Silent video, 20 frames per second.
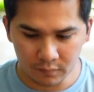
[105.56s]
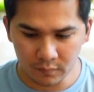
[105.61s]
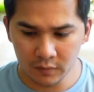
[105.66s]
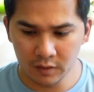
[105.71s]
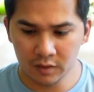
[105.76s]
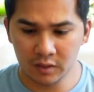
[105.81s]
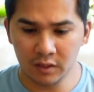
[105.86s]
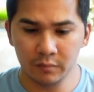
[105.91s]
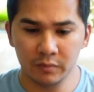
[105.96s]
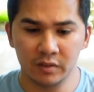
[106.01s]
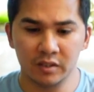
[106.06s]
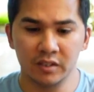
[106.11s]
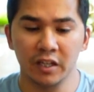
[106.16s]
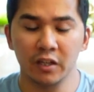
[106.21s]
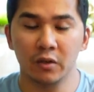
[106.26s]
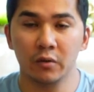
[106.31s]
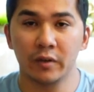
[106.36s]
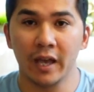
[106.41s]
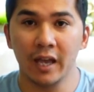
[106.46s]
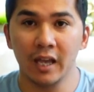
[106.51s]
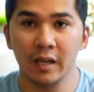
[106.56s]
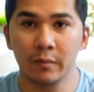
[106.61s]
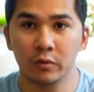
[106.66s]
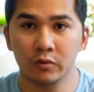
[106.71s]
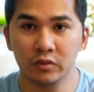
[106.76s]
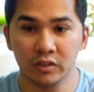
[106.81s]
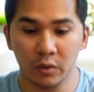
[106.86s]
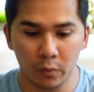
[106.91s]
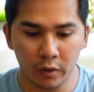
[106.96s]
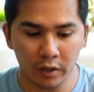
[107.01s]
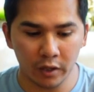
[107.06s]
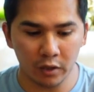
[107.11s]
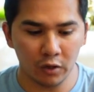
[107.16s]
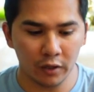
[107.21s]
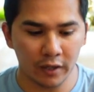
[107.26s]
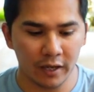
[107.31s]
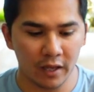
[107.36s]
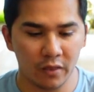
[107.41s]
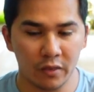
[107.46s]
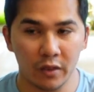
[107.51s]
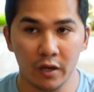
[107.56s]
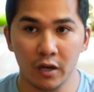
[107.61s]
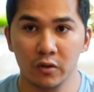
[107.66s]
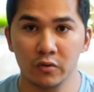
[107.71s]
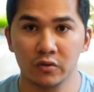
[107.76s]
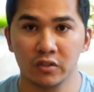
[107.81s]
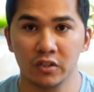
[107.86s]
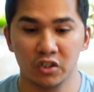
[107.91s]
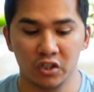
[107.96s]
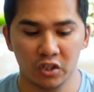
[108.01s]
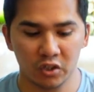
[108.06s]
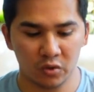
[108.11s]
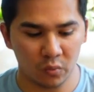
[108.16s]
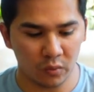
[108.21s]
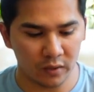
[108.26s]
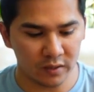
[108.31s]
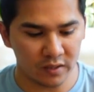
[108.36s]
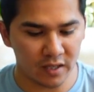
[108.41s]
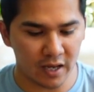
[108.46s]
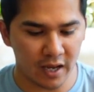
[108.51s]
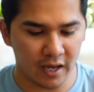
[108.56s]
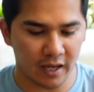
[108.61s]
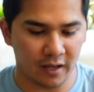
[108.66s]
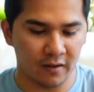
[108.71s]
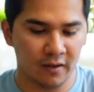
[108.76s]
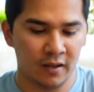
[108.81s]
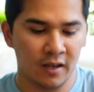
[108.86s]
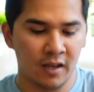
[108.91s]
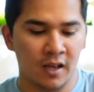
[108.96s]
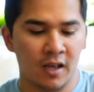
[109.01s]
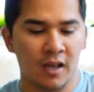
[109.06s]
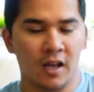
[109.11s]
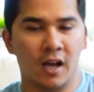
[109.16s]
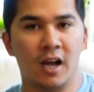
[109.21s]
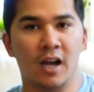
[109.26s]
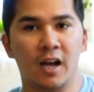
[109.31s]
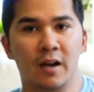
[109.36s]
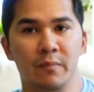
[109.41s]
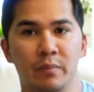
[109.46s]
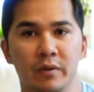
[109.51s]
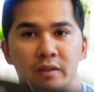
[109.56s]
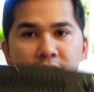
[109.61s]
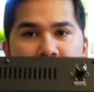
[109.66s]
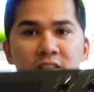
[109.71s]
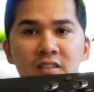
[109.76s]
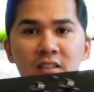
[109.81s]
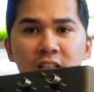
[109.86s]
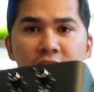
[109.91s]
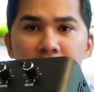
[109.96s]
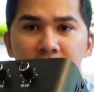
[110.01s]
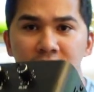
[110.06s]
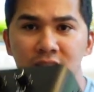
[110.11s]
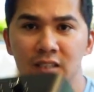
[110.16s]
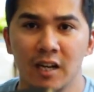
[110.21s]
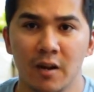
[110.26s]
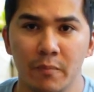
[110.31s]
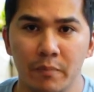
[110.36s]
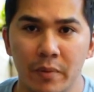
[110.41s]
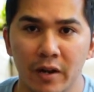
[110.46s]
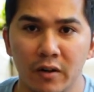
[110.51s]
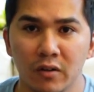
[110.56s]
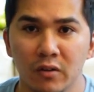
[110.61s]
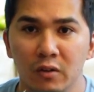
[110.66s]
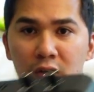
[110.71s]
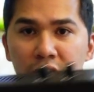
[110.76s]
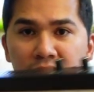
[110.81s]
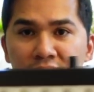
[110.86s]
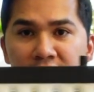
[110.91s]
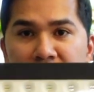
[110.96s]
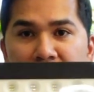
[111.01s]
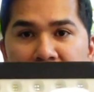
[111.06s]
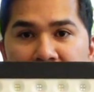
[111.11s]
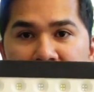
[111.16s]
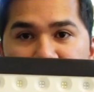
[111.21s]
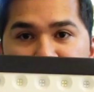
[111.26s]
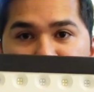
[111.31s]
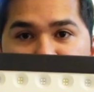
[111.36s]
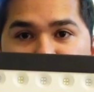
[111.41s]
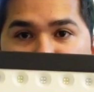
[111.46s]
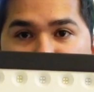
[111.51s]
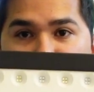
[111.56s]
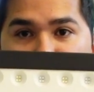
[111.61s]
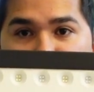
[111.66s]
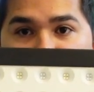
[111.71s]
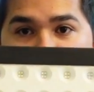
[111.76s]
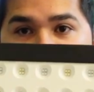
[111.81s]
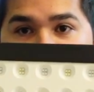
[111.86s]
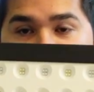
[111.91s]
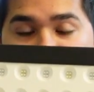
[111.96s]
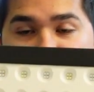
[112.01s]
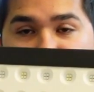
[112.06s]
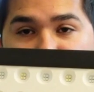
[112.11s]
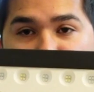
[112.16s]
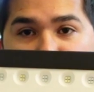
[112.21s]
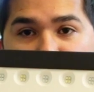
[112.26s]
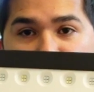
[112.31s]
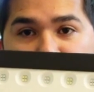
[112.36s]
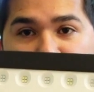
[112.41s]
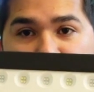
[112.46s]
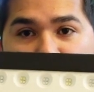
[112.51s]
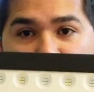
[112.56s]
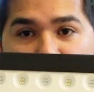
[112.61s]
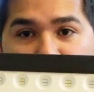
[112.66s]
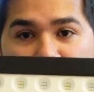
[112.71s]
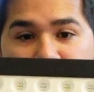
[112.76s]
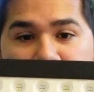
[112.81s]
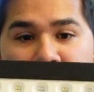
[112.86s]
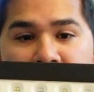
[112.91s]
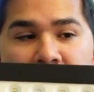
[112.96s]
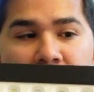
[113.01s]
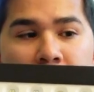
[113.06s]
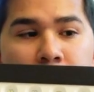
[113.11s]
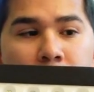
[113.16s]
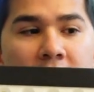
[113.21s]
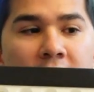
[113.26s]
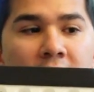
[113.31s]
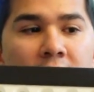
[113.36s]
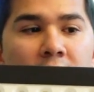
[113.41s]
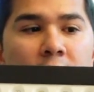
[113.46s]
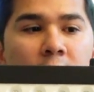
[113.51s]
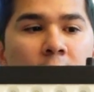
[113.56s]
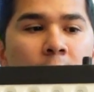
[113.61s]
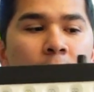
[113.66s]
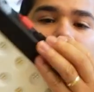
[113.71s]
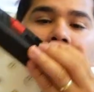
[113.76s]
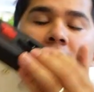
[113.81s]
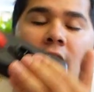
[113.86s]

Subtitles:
some steel cables, and we're gonna look at those in just one second. But let's get a better look at the light. So here's kind of the LED panel,